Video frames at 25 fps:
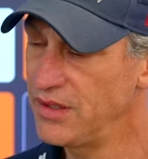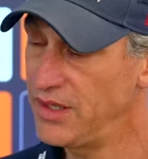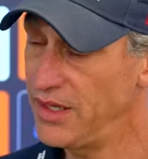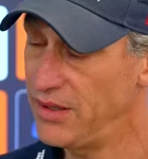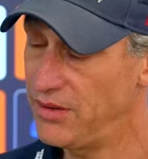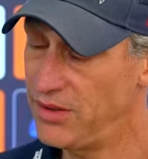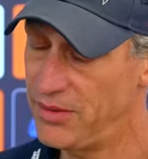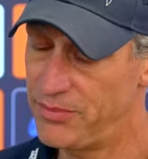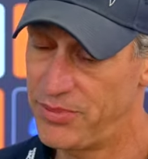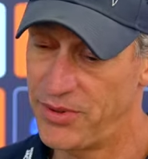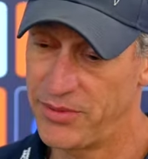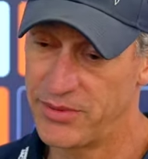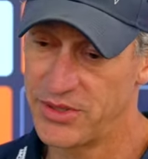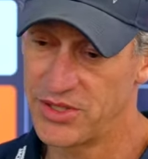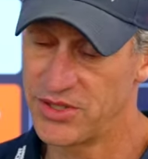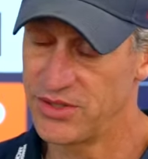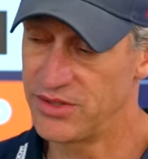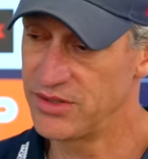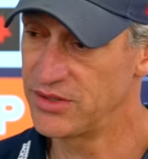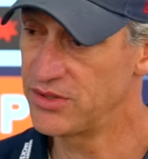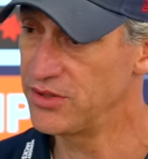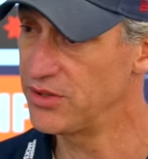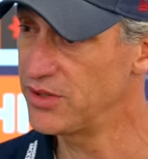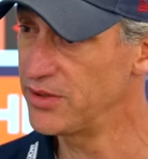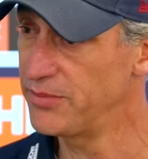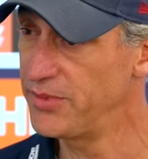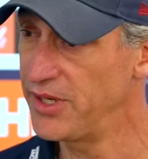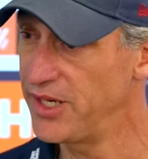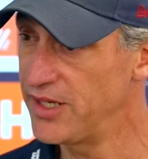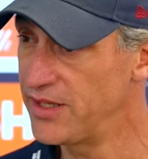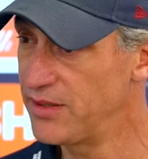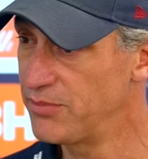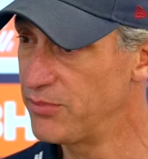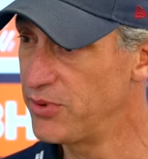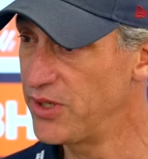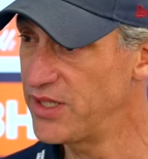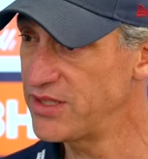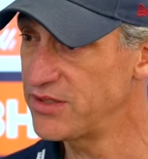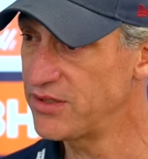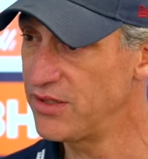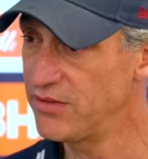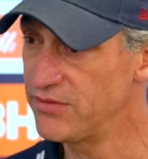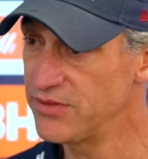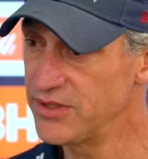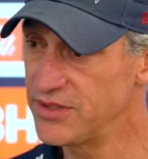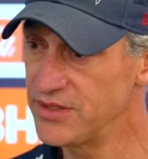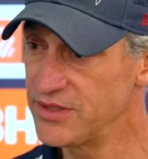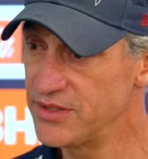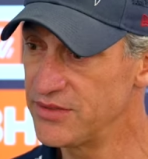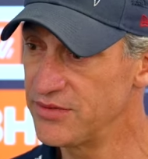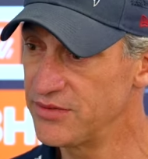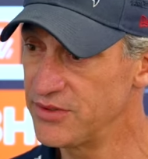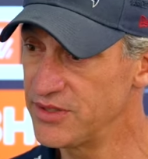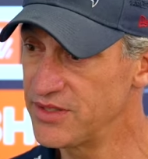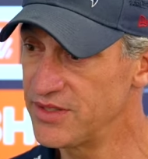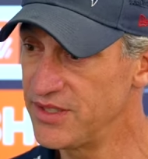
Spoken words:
Yeah, well, I probably shouldn't talk about it at press conferences for